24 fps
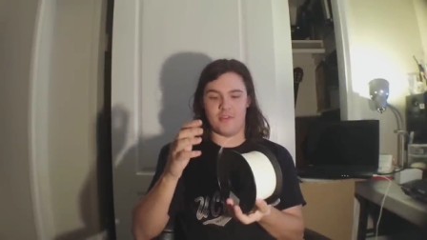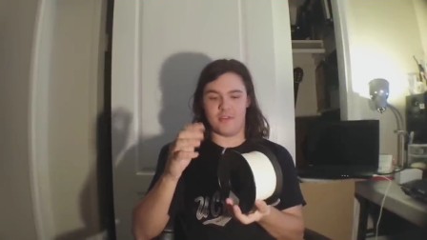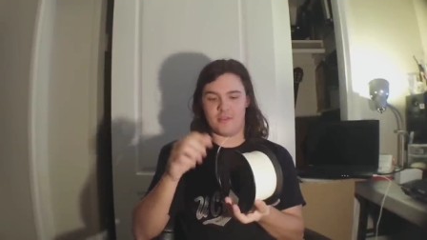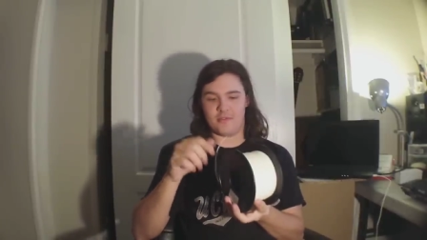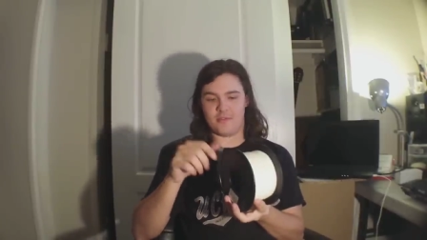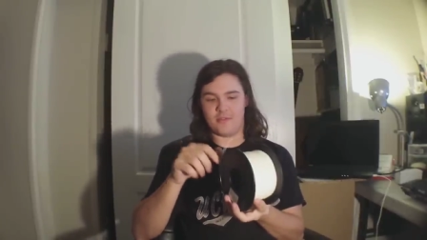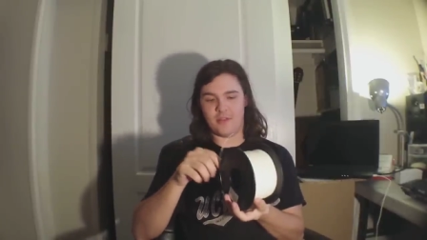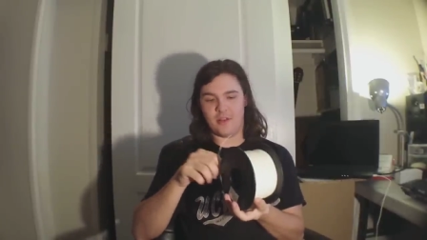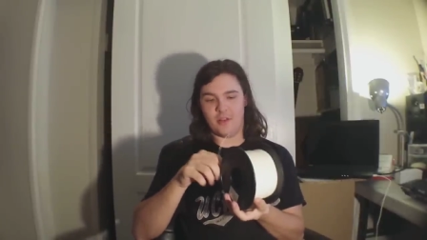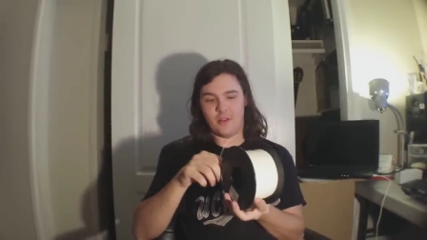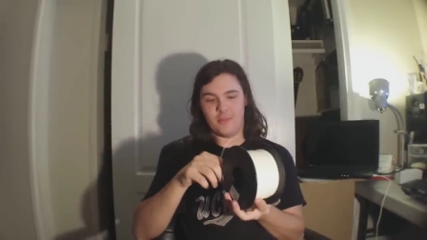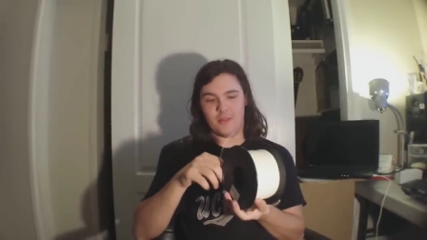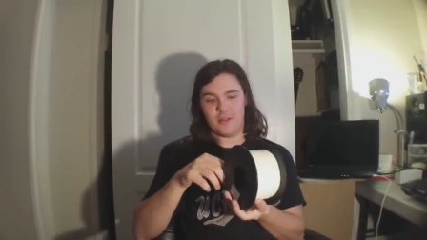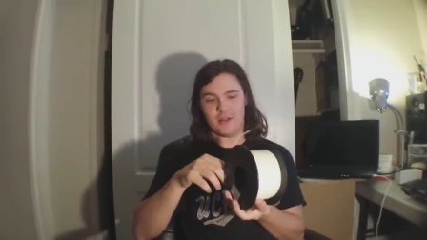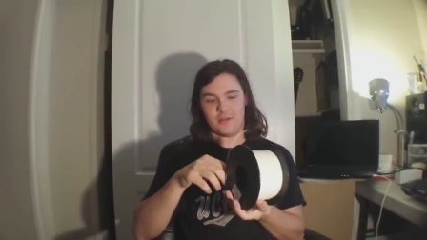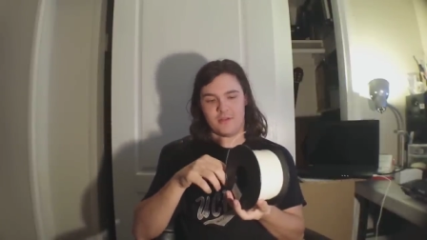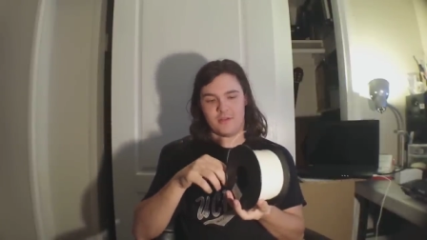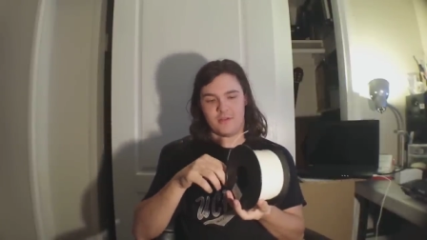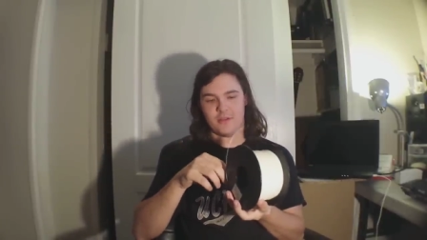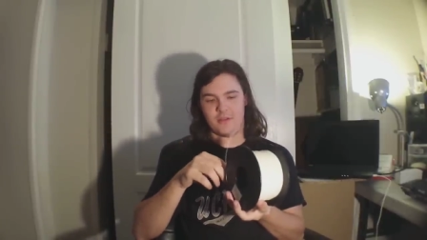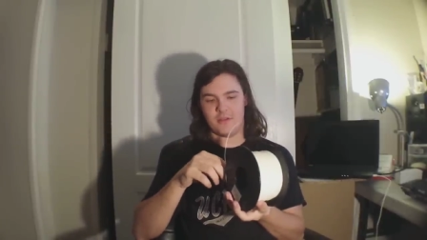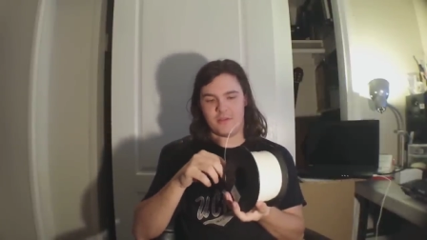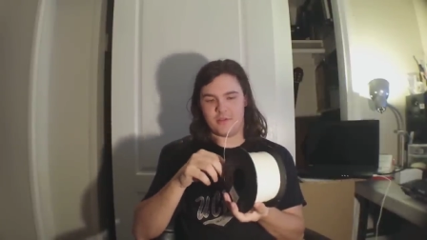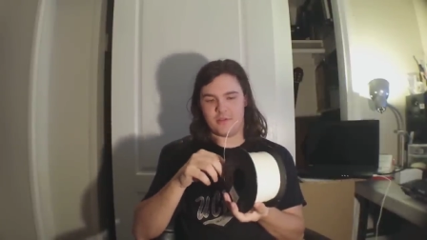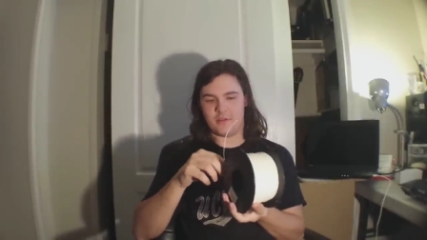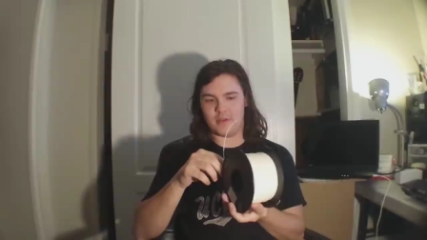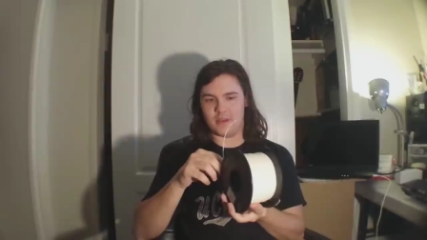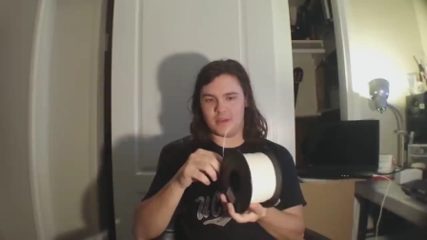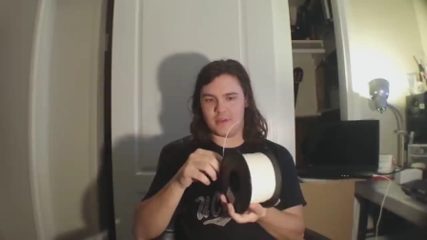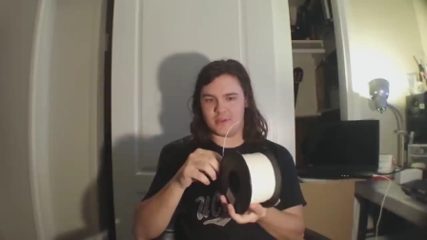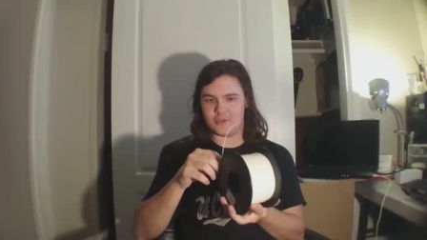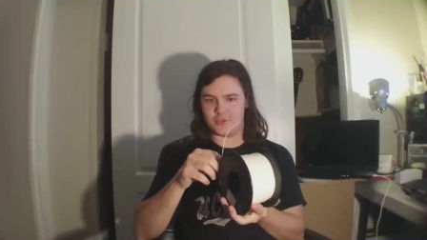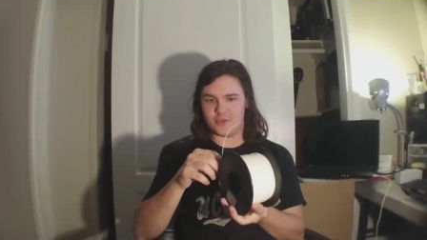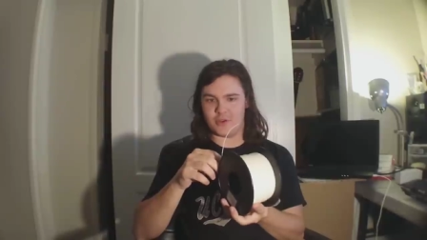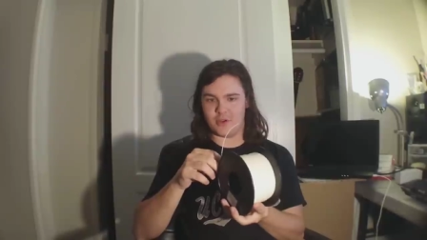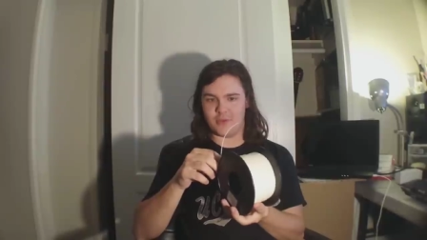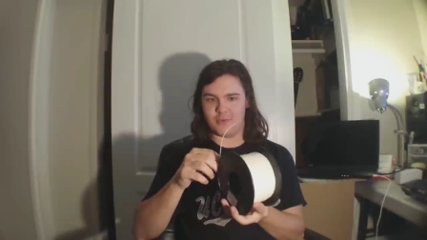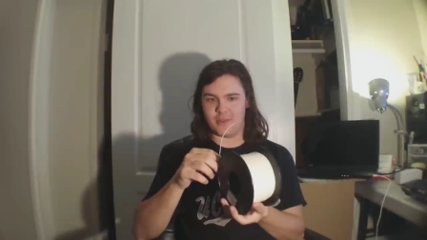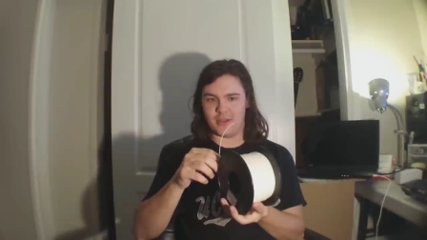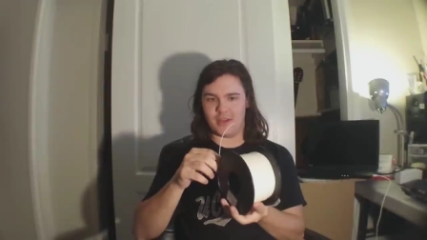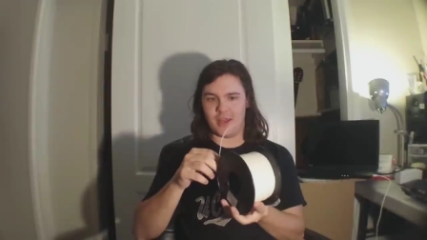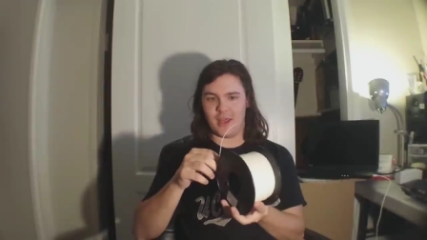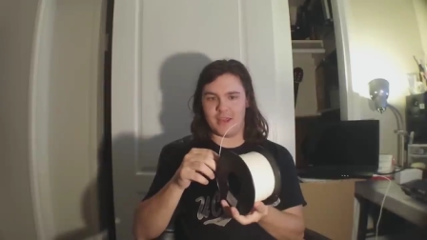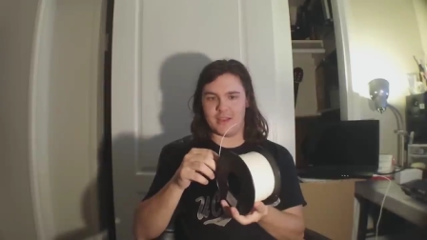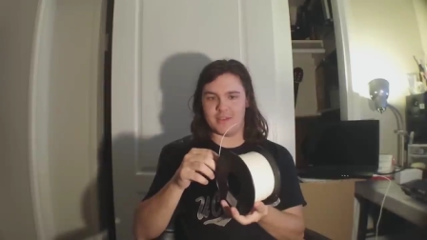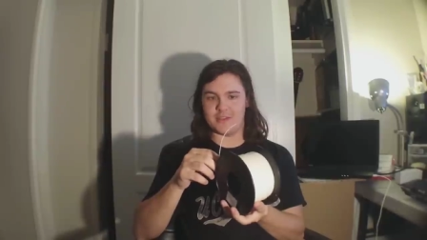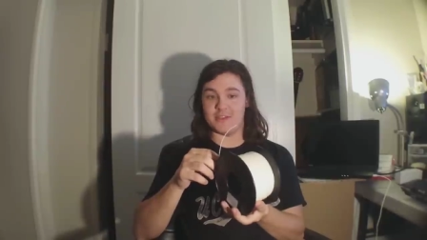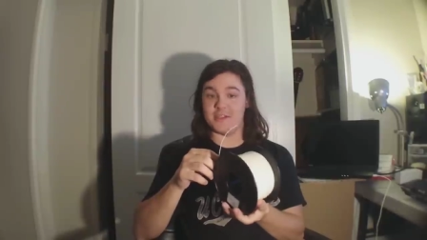This filament is extremely
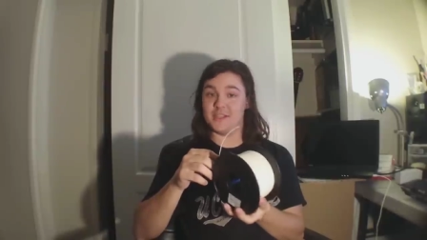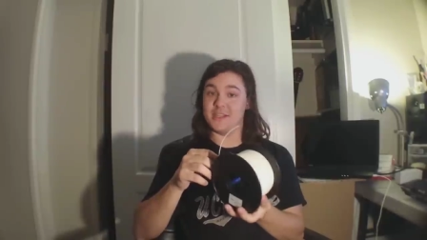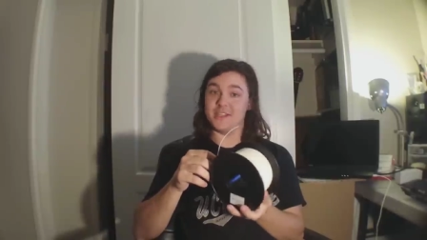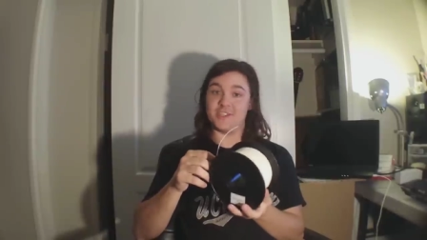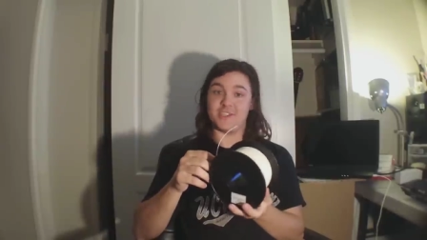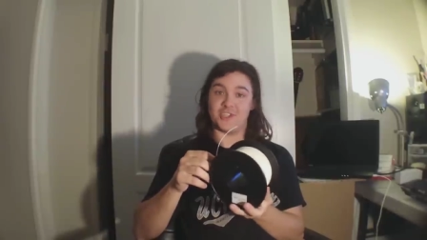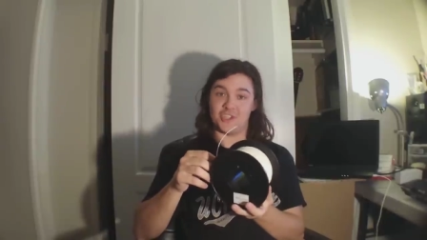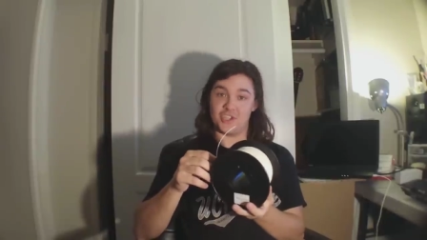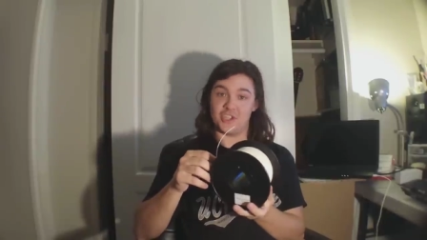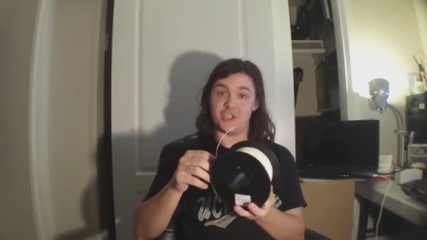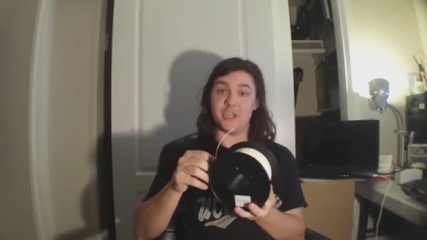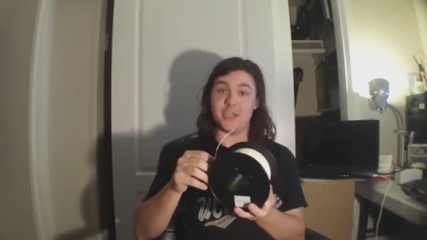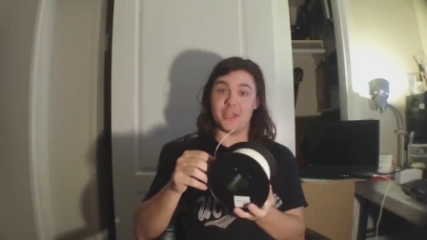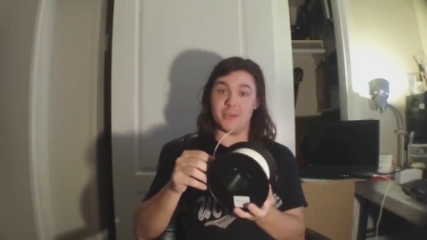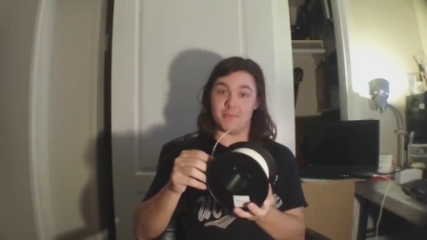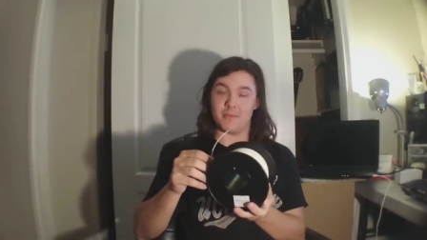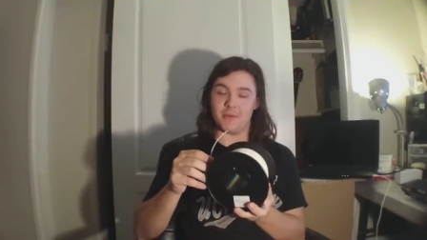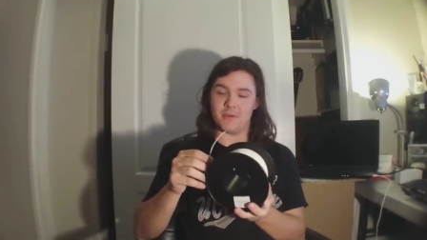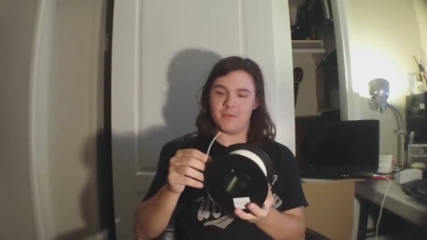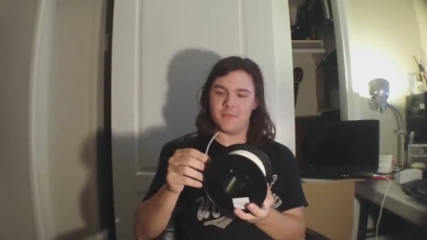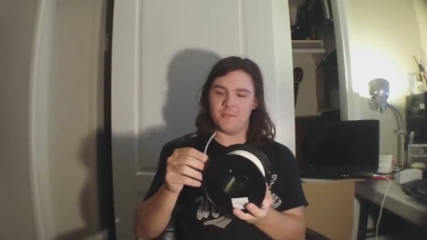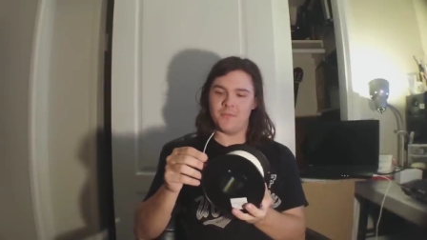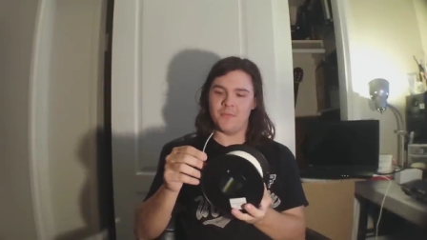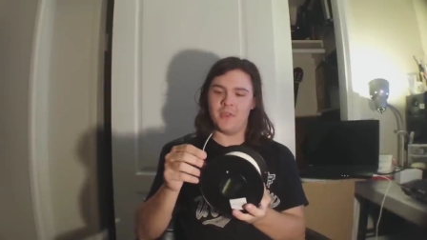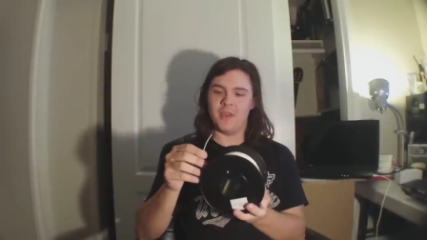nice, and it's cheap.